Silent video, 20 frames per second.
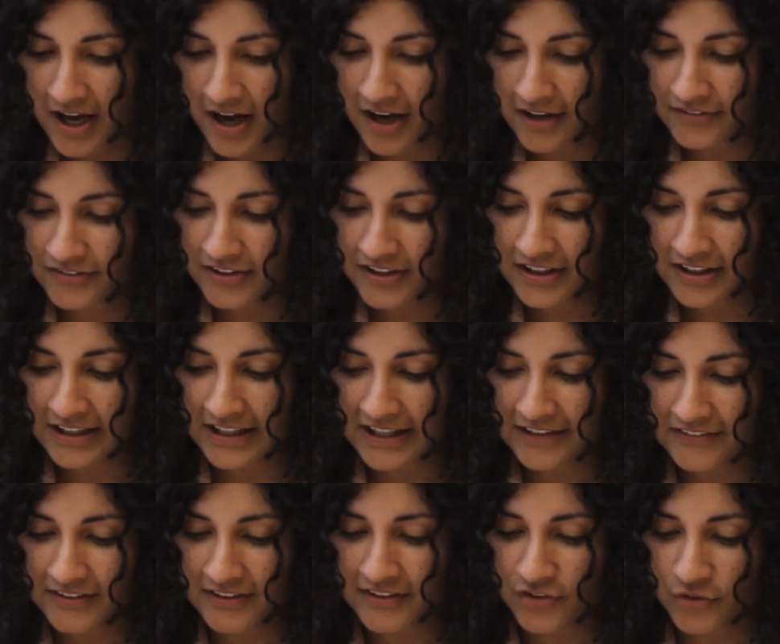
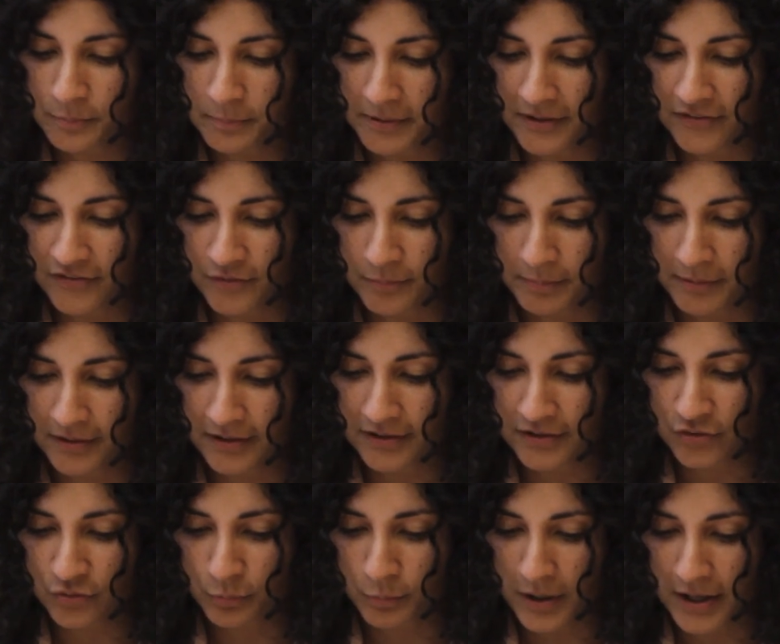articulated this principle in
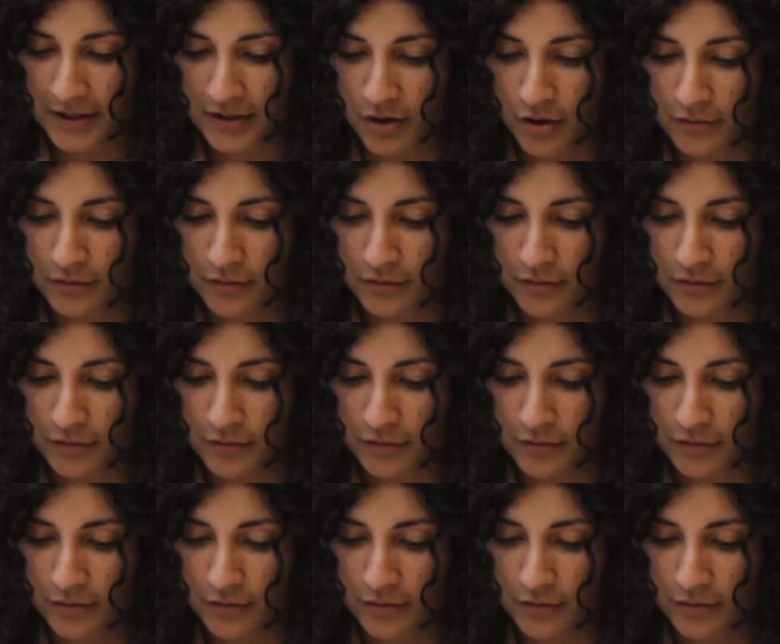his work